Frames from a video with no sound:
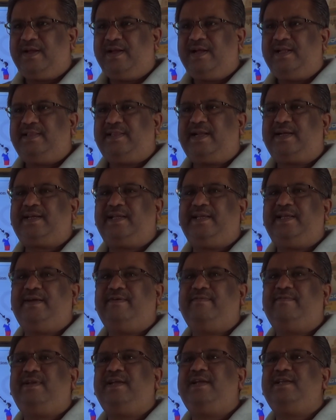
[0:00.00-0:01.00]
that
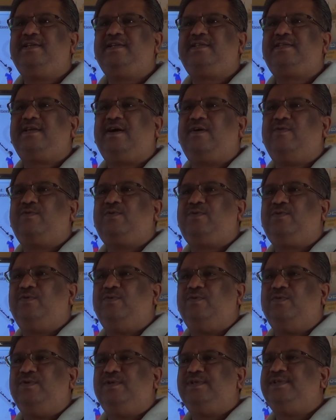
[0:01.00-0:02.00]
averages out
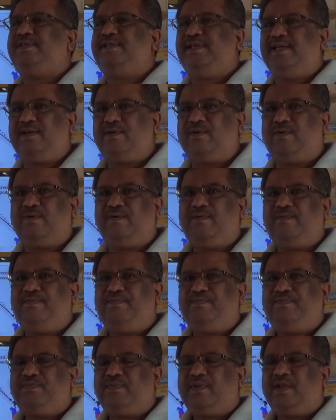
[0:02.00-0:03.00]
to 0
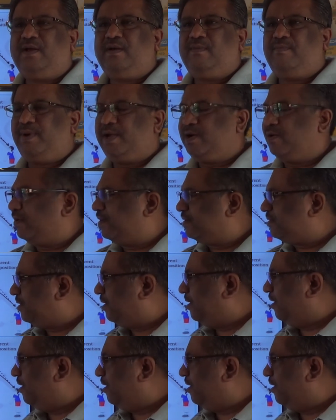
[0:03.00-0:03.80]
because